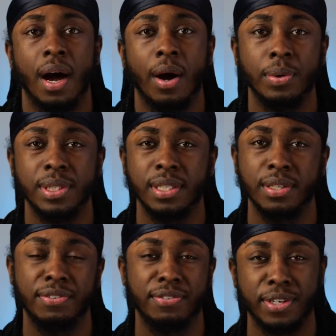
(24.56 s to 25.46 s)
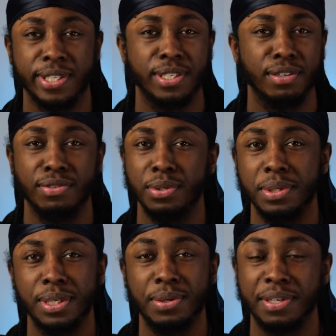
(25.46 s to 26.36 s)
I was in the first year of
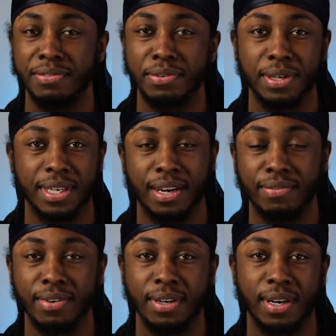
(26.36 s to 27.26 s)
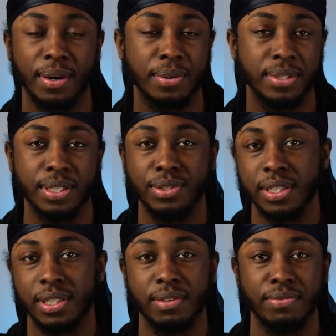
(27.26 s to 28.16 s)
uni looking for a camera. I was
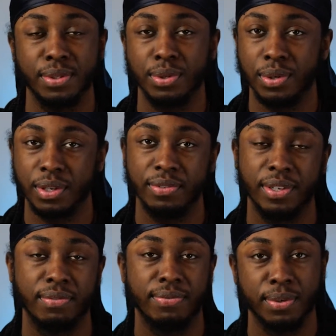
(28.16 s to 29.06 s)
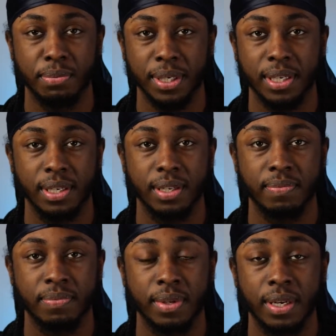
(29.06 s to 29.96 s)
interested in photography and filmmaking.
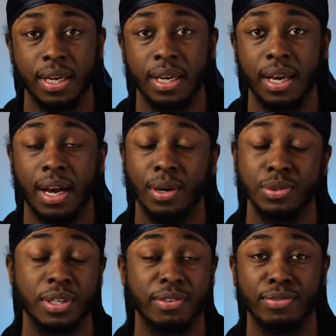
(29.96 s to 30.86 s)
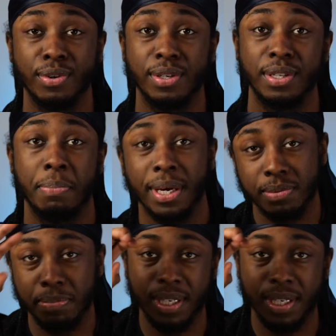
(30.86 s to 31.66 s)
I was looking for the best